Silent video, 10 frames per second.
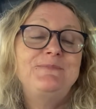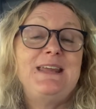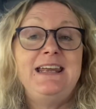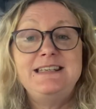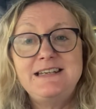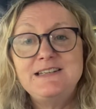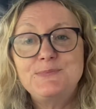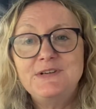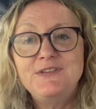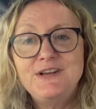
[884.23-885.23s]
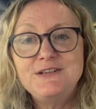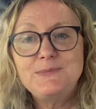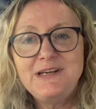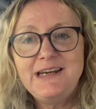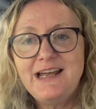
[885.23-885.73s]
It is one of those
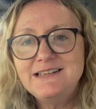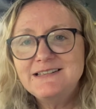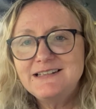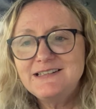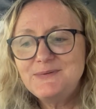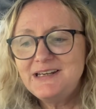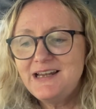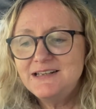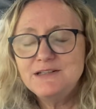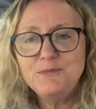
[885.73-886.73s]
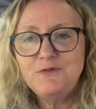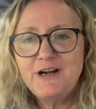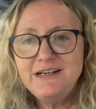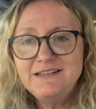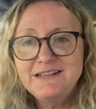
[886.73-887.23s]
weekends this weekend, I'm
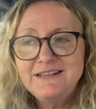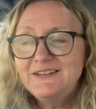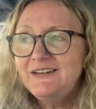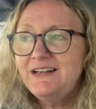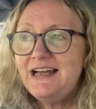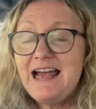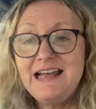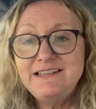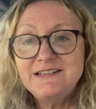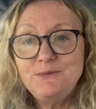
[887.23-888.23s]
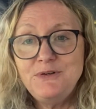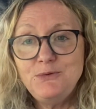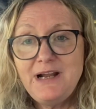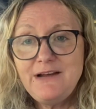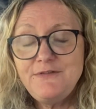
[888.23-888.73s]
afraid, and we will
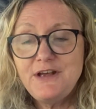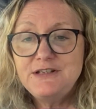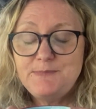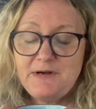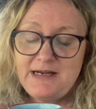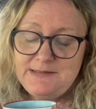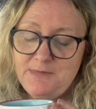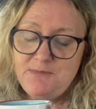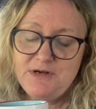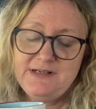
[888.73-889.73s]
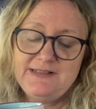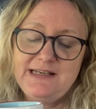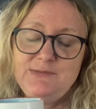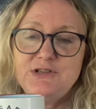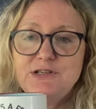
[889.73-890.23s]
have those, but as my mug
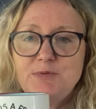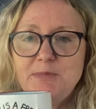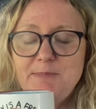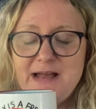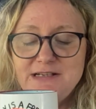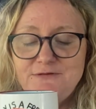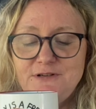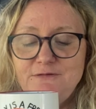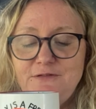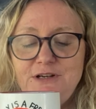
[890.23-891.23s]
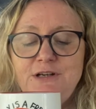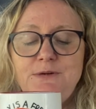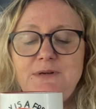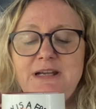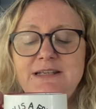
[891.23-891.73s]
says, which is probably back to front for you,
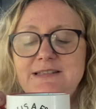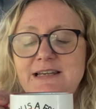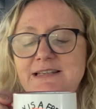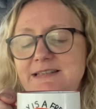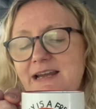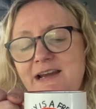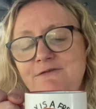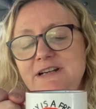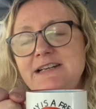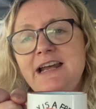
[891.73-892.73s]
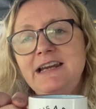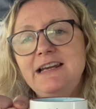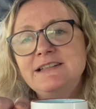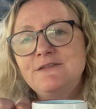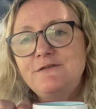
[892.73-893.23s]
it says every day
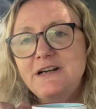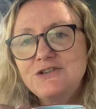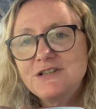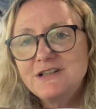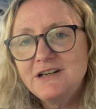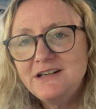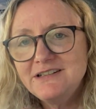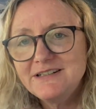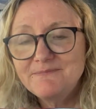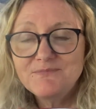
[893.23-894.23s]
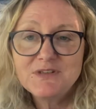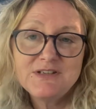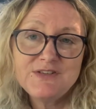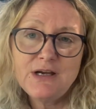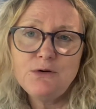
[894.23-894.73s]
is a fresh start.
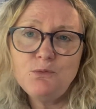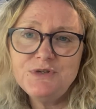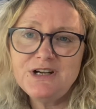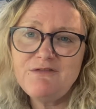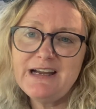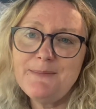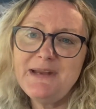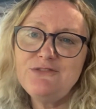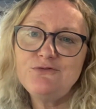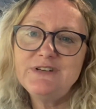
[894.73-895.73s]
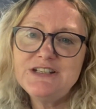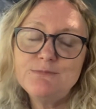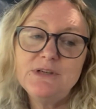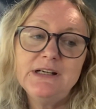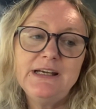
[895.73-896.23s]
So would I recommend Ridge
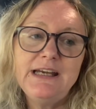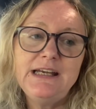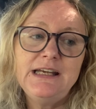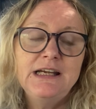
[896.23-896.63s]
Monkey?